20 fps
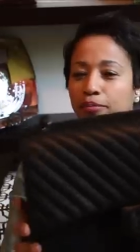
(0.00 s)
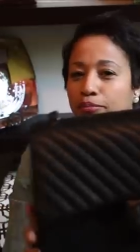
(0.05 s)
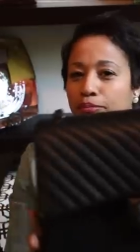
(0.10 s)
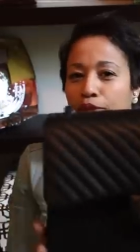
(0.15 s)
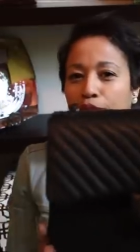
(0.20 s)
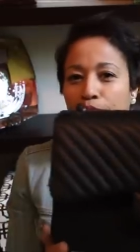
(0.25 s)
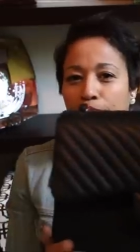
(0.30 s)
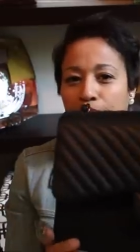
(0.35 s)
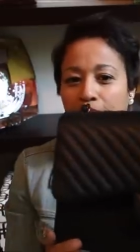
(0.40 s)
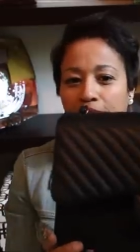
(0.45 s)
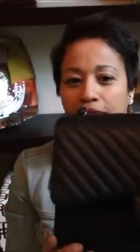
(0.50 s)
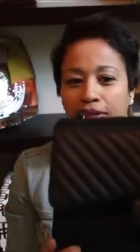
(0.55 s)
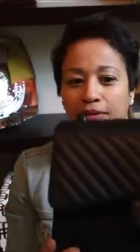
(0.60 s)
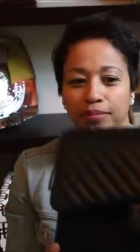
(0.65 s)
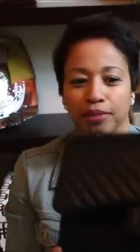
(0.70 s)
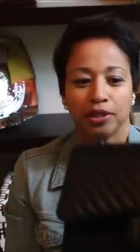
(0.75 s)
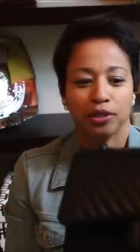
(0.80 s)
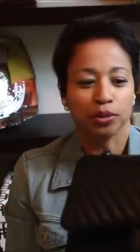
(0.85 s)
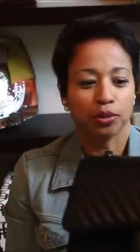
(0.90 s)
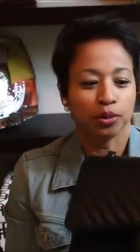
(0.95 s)
beauty,
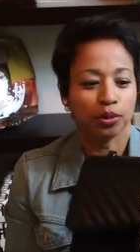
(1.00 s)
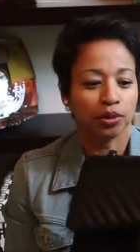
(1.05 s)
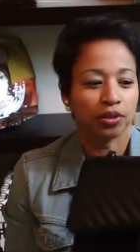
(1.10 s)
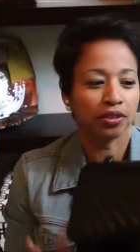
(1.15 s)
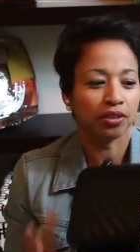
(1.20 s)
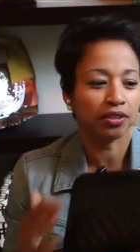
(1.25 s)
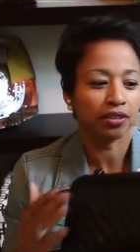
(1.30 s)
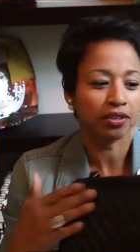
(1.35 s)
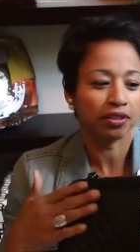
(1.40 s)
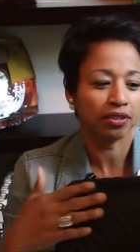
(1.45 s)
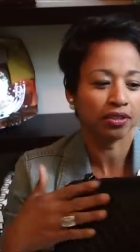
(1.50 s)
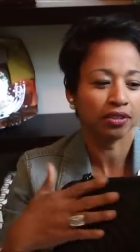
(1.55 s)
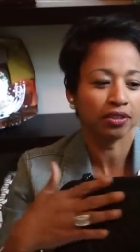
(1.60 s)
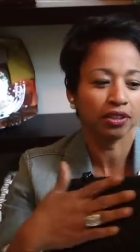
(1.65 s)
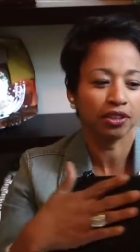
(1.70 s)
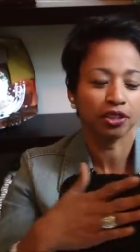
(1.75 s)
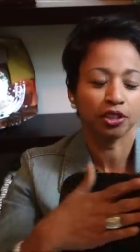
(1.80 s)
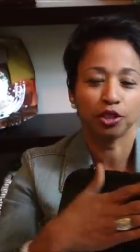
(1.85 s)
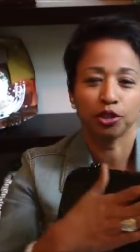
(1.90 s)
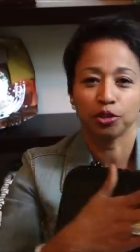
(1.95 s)
pure
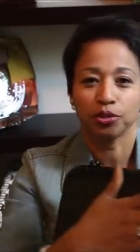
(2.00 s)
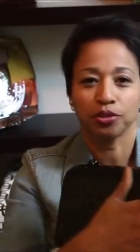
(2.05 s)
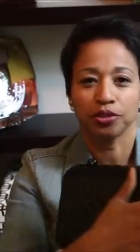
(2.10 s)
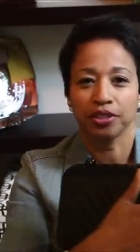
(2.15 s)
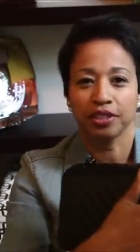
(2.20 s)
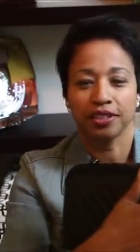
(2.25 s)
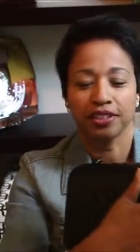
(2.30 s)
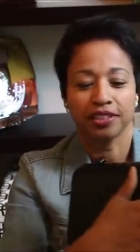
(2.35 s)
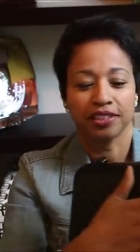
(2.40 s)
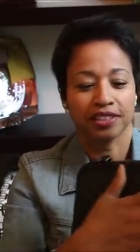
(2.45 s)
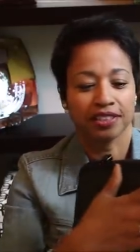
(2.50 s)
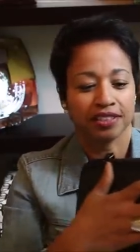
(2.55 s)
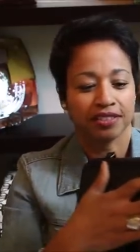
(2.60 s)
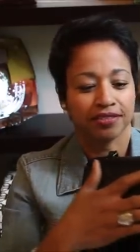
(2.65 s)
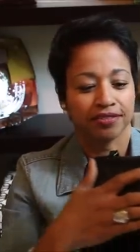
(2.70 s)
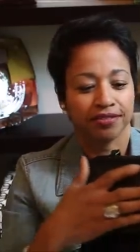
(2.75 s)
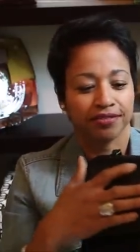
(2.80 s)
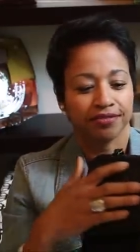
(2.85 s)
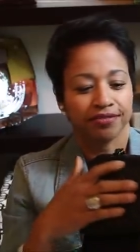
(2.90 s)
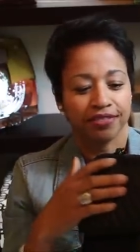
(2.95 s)

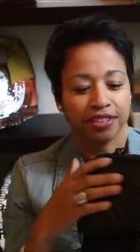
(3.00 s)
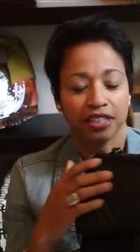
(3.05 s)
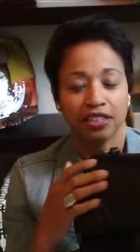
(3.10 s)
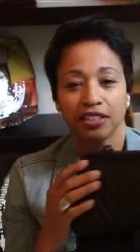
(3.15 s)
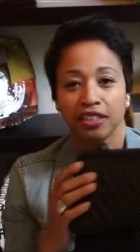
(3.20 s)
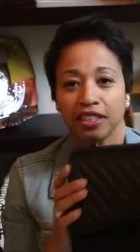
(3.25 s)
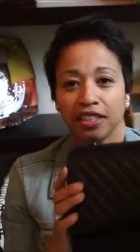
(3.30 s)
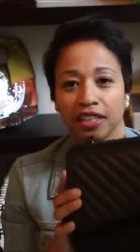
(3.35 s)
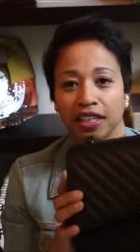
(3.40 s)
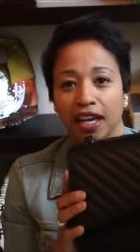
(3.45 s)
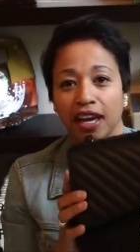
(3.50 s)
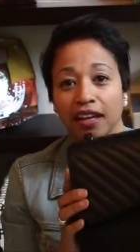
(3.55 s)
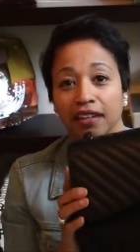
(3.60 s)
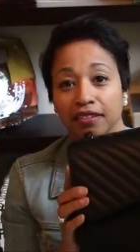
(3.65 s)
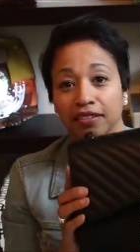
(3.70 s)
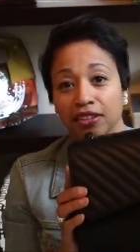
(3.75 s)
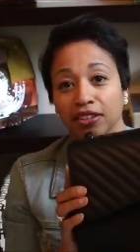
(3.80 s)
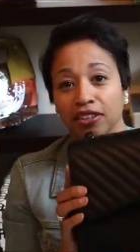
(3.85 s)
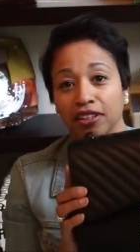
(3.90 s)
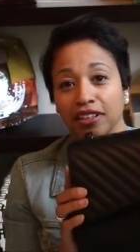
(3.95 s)
luxurious feeling
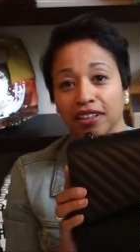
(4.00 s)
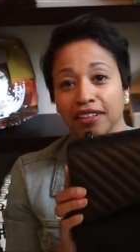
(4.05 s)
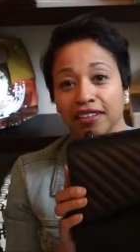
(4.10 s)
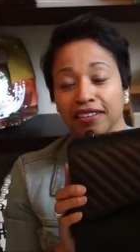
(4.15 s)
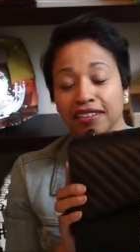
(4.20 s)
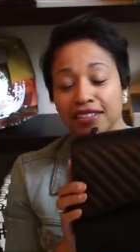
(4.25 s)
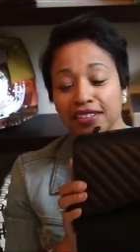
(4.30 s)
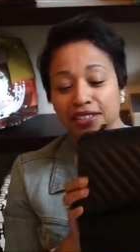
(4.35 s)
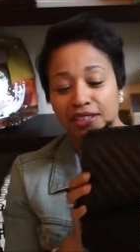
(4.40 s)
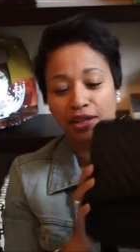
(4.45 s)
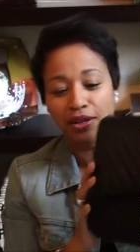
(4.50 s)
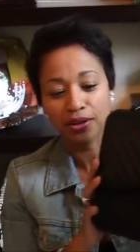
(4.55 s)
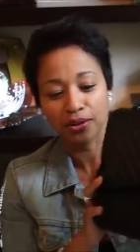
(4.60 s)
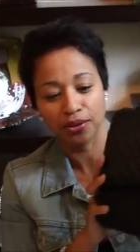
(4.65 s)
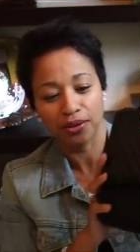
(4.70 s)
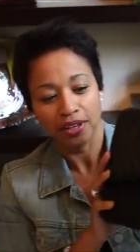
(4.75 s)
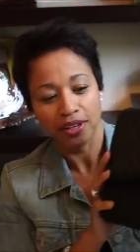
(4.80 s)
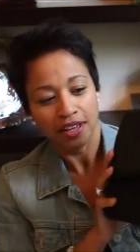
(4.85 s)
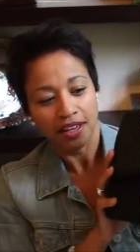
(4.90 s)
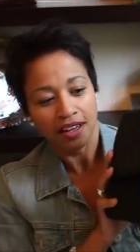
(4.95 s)
and looking.
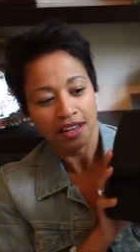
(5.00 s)
So